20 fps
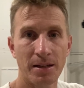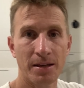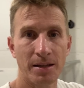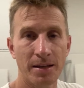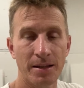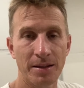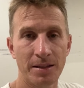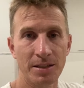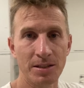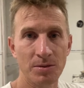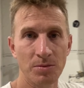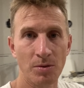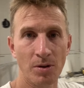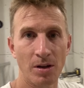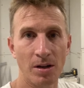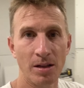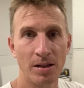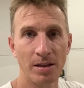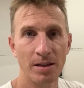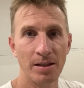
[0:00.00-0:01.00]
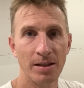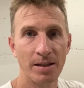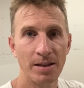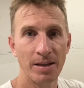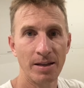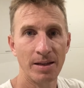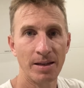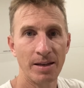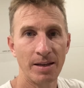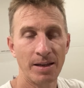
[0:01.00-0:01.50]
And this wall. The
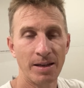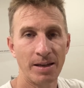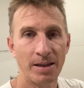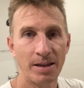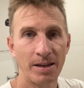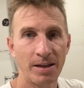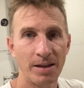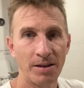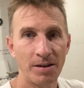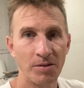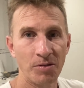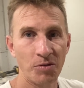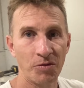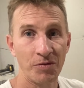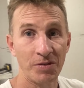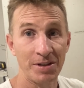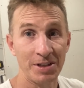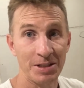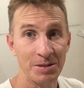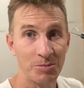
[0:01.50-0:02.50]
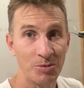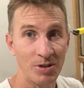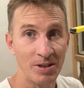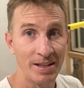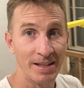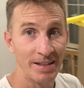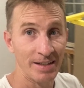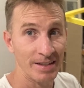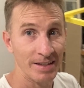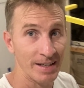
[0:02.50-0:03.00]
girls are so excited. We'll finish more
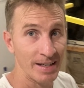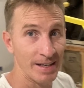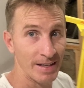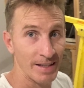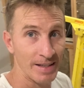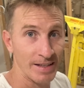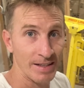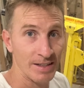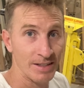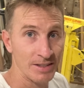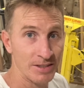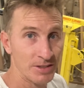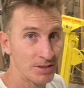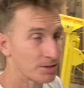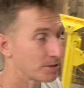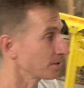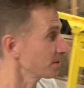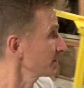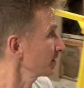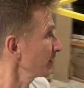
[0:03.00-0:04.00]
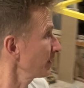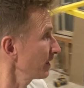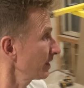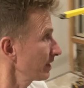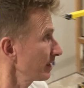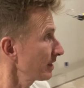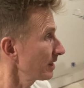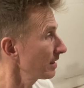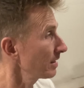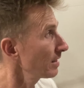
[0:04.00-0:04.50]
later. Yeah, they're so
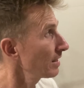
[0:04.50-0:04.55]
excited.